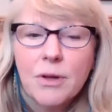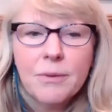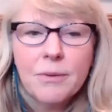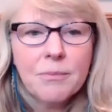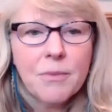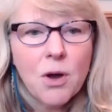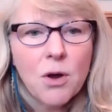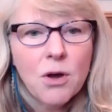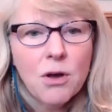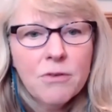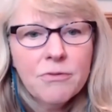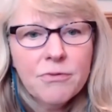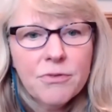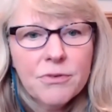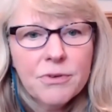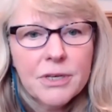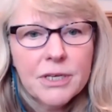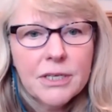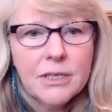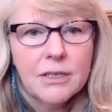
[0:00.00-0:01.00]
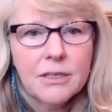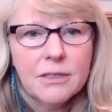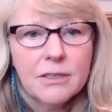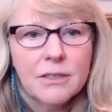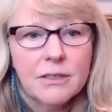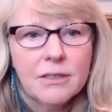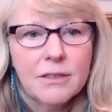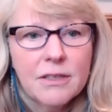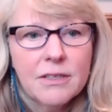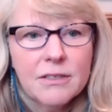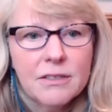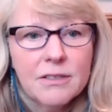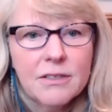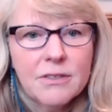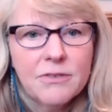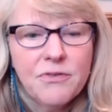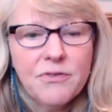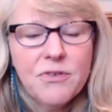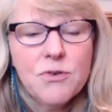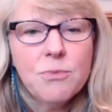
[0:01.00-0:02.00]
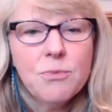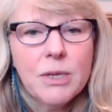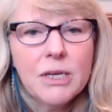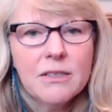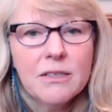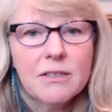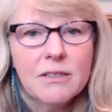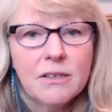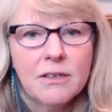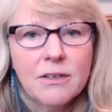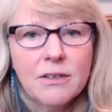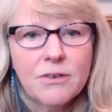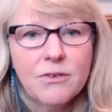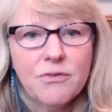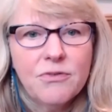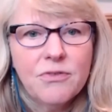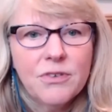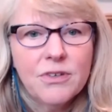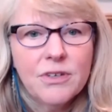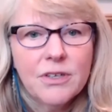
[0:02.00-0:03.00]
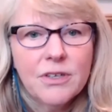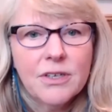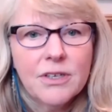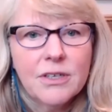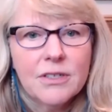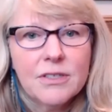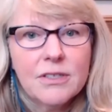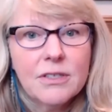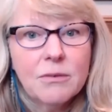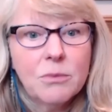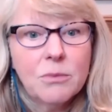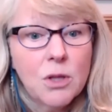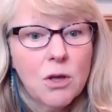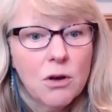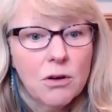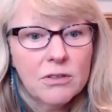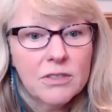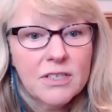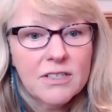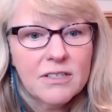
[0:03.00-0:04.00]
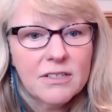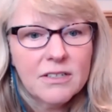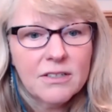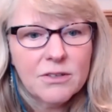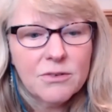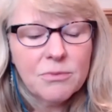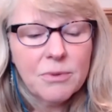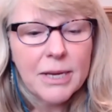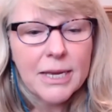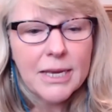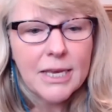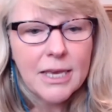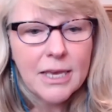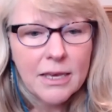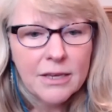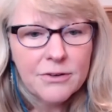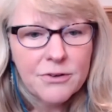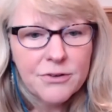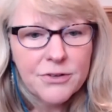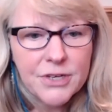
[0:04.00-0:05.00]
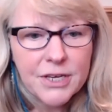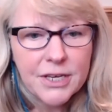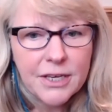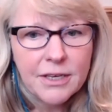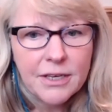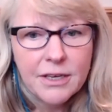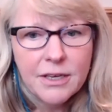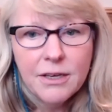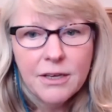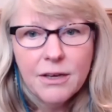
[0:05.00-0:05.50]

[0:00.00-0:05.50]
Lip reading: offering this few minutes of some long distance Reiki energy.